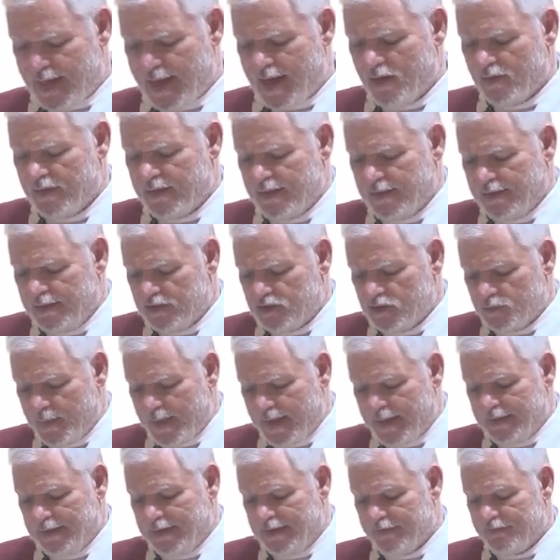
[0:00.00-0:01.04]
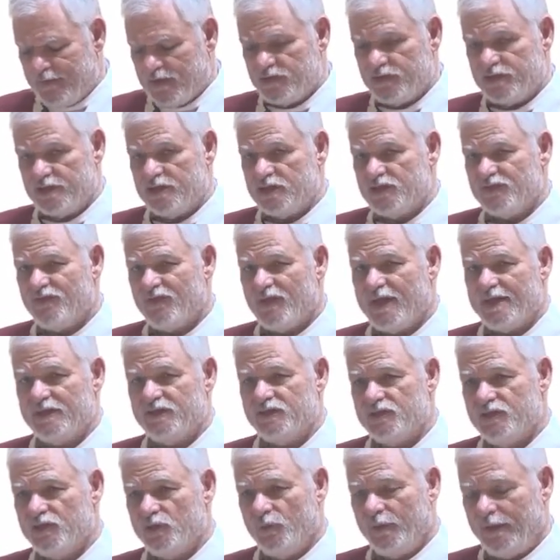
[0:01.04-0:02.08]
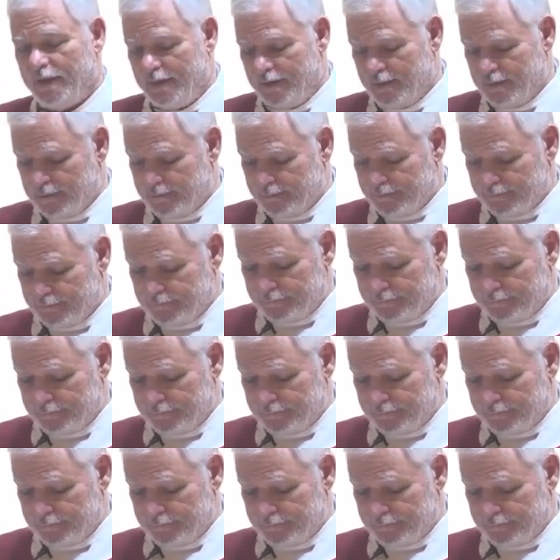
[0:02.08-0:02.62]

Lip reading: "How can this man give us his flesh to eat?"